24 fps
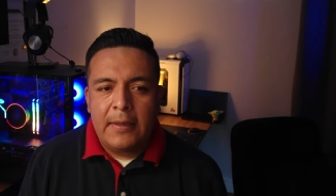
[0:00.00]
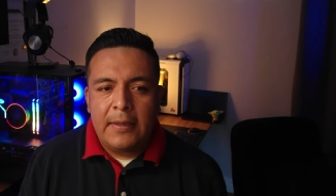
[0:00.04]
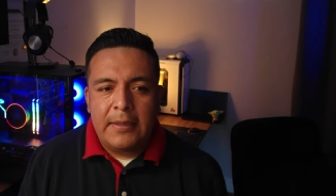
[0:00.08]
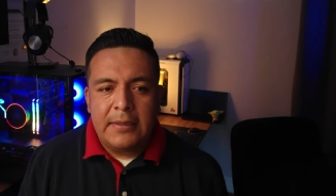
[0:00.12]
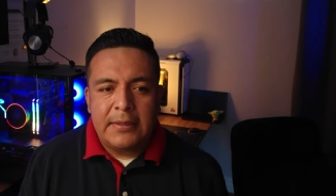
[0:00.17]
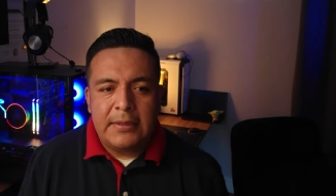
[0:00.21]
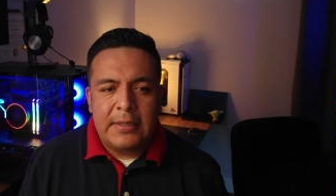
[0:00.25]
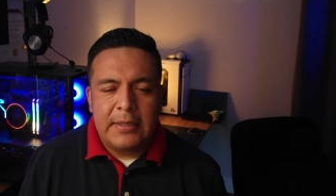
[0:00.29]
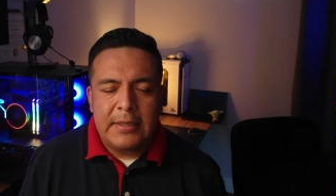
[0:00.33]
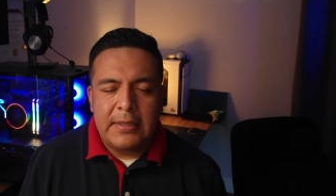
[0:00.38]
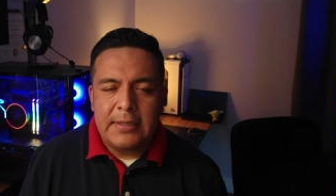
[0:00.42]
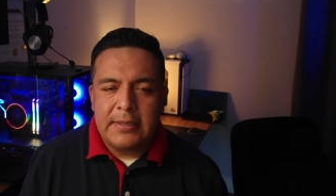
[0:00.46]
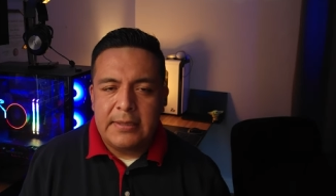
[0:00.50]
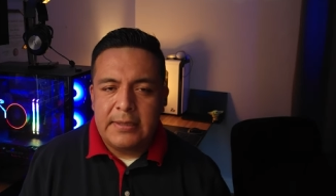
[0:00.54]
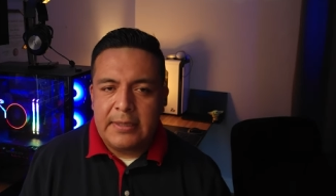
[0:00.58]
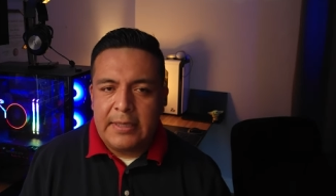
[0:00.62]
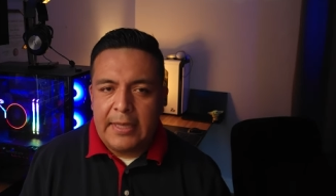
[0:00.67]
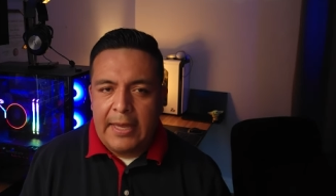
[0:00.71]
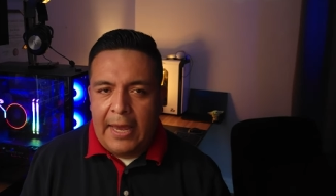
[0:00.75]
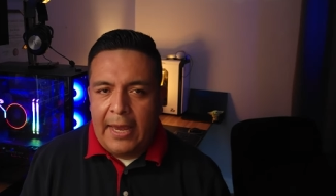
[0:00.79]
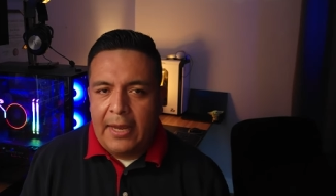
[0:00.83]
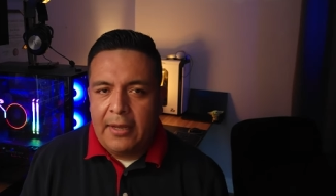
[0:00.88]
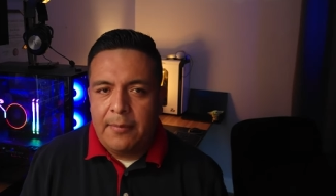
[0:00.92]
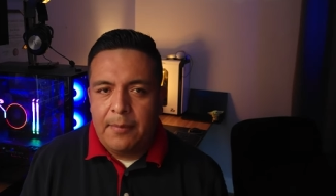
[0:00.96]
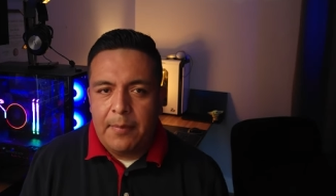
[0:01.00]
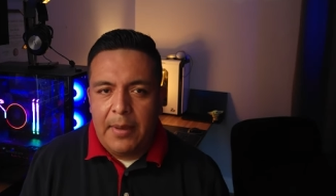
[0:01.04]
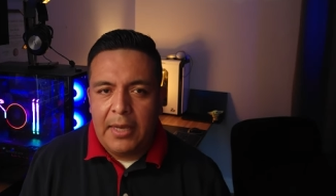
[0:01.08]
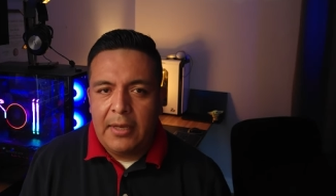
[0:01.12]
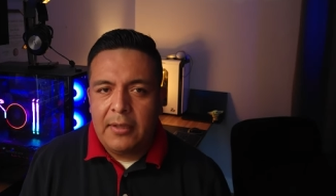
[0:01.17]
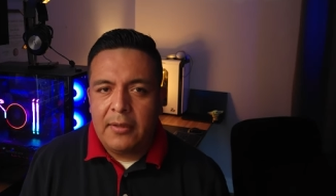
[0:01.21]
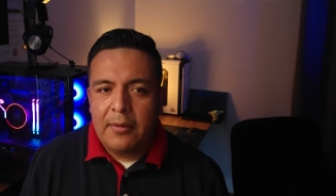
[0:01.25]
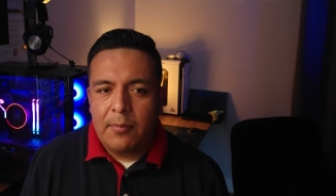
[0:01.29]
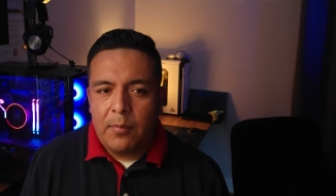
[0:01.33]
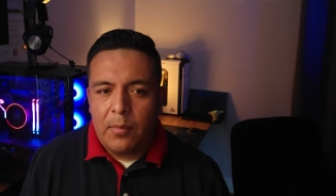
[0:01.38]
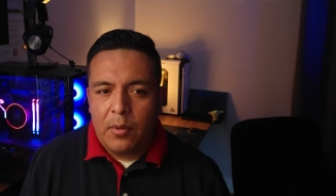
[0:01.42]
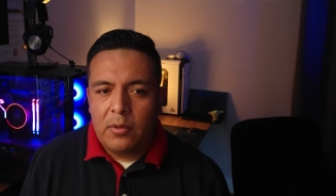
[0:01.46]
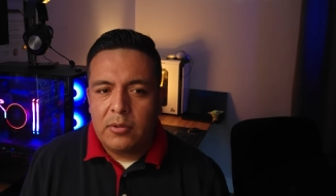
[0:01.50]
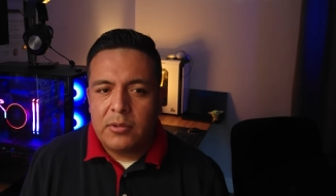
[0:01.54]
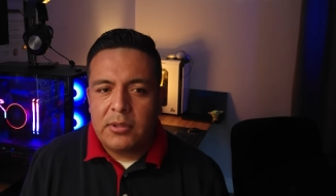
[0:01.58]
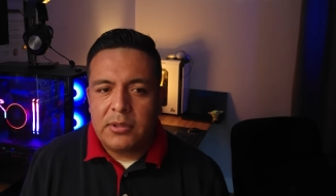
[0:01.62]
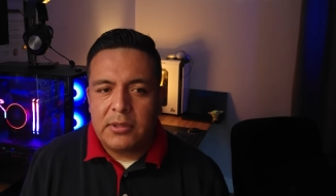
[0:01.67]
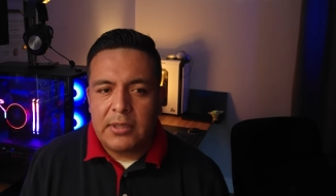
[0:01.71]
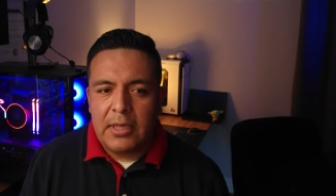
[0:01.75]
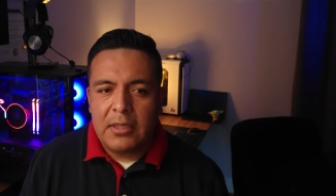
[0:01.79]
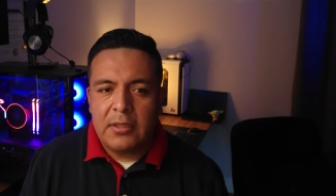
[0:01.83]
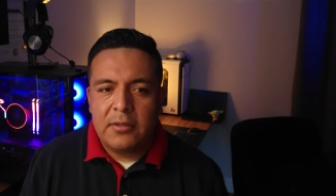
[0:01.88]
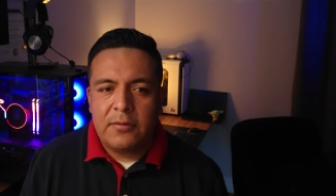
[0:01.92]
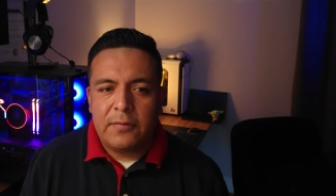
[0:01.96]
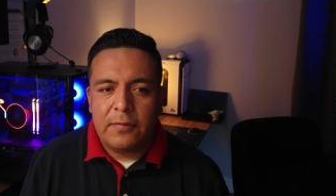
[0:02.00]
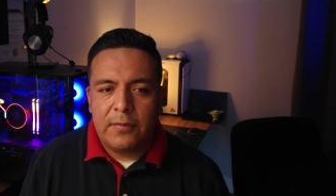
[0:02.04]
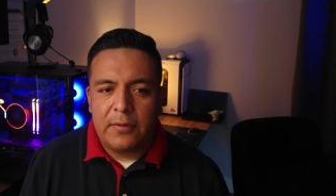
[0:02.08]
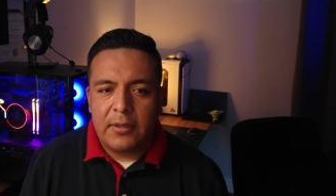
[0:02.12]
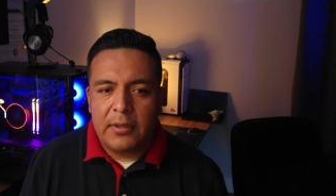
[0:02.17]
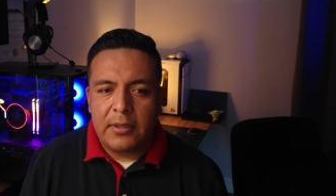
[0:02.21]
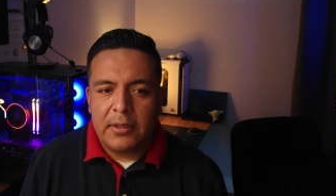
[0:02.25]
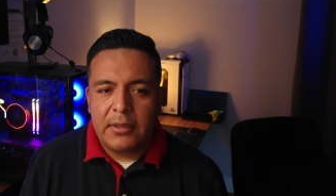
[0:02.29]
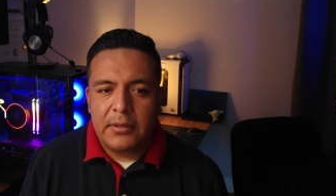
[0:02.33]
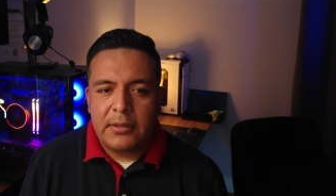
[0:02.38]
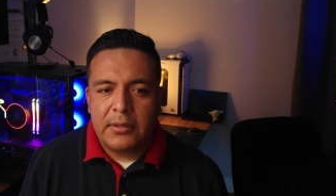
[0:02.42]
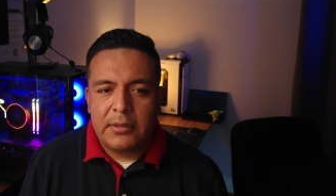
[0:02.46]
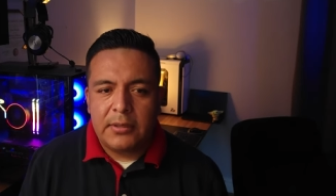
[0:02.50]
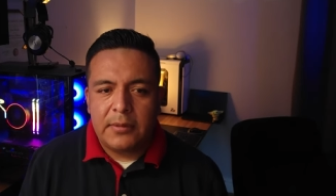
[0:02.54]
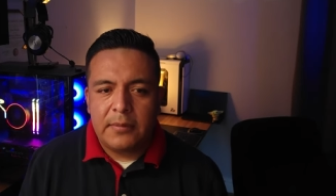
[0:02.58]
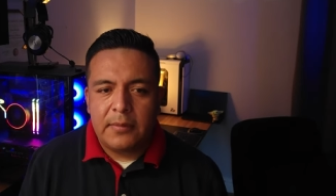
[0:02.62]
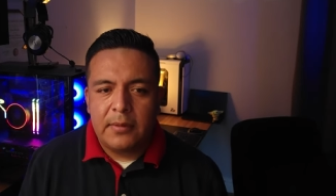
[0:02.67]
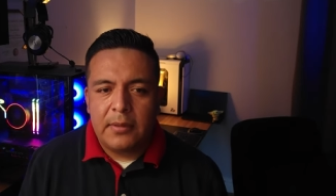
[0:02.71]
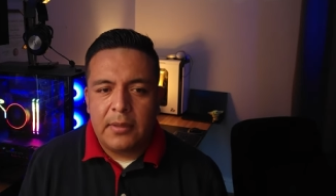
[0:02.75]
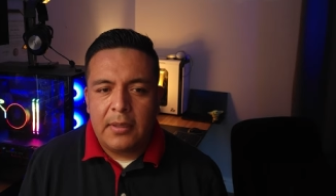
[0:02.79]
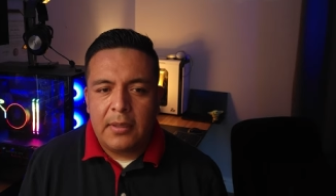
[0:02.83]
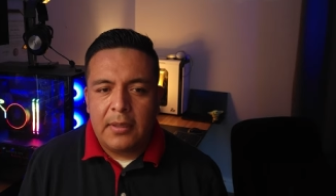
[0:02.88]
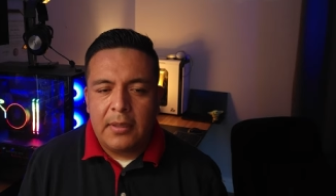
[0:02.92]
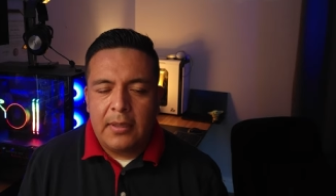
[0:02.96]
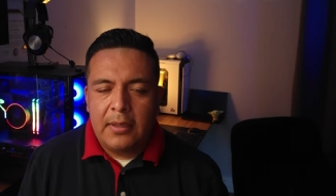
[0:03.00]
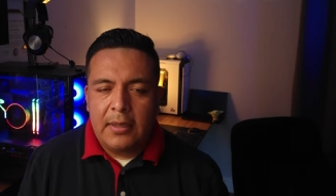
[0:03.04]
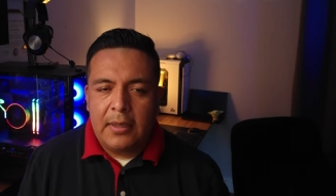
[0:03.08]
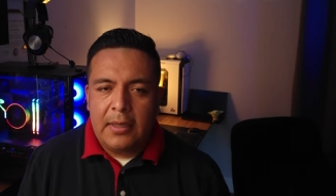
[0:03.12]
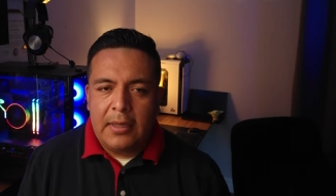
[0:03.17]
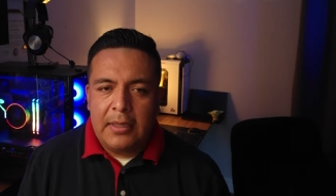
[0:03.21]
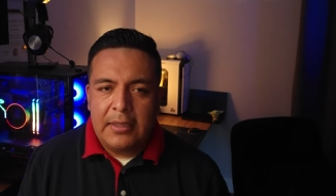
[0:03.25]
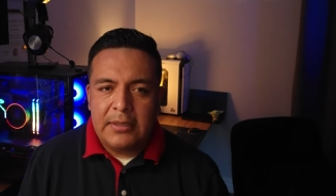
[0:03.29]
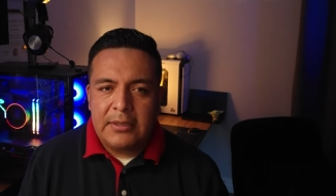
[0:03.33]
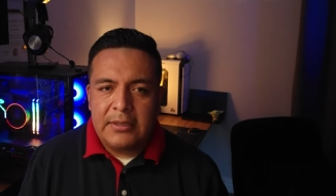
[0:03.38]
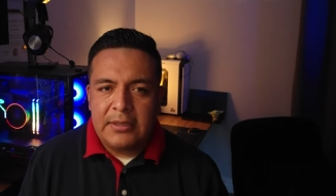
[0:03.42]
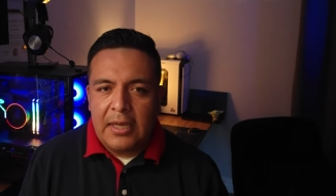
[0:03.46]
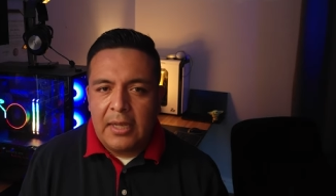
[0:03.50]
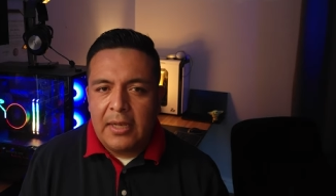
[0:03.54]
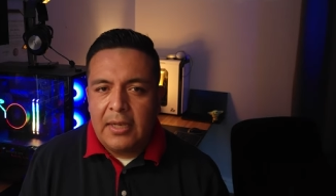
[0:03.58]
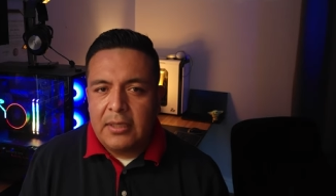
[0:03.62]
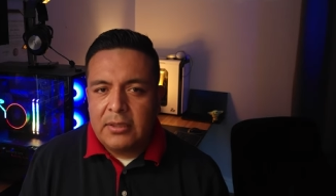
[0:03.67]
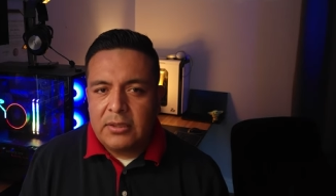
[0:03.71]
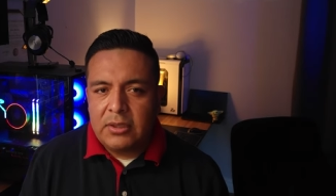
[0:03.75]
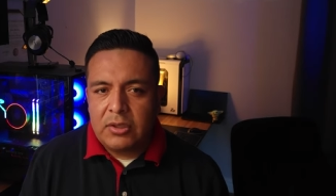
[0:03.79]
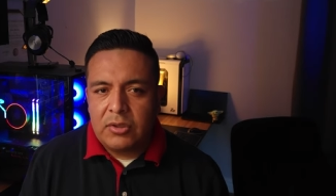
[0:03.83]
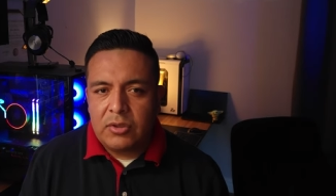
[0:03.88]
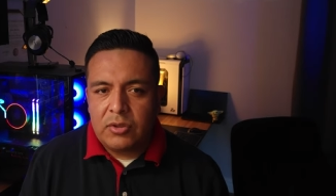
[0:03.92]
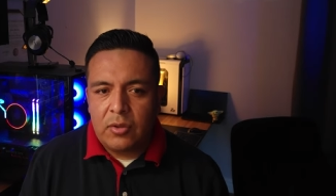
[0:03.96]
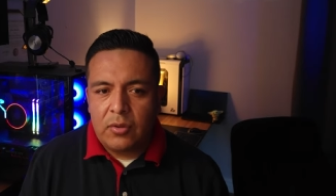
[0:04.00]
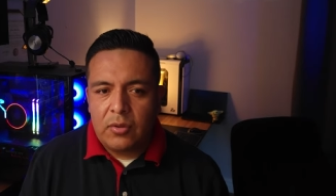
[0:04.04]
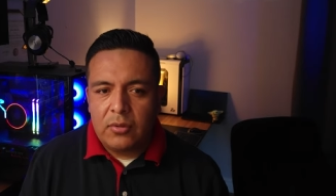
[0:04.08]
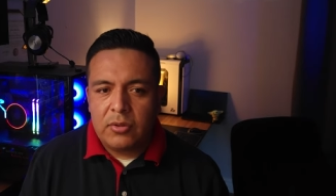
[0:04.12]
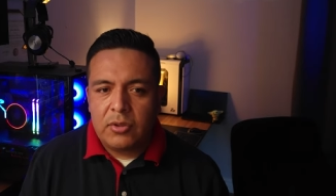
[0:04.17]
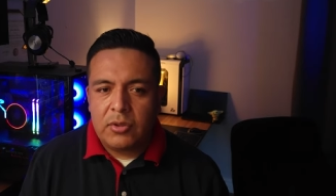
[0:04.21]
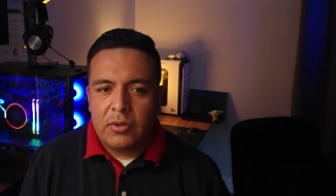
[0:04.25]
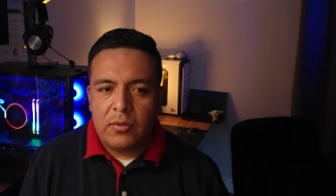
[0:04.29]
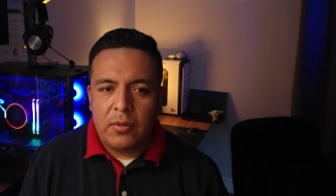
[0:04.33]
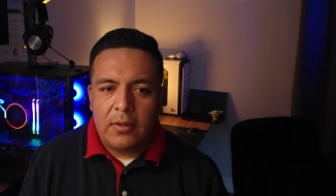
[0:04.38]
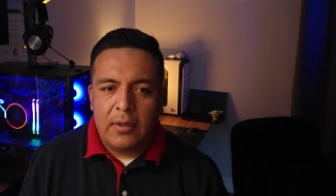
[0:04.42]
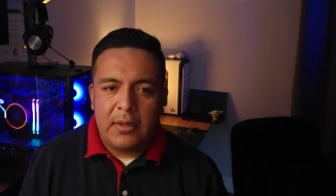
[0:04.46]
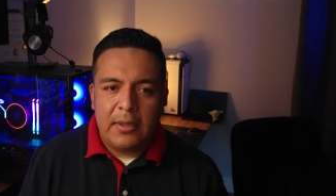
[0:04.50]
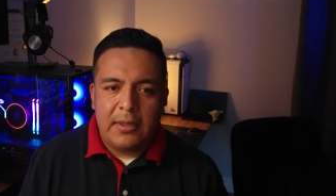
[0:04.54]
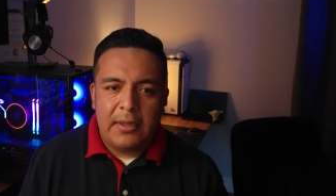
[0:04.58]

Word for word: since that made the most sense for us. Acellus is also a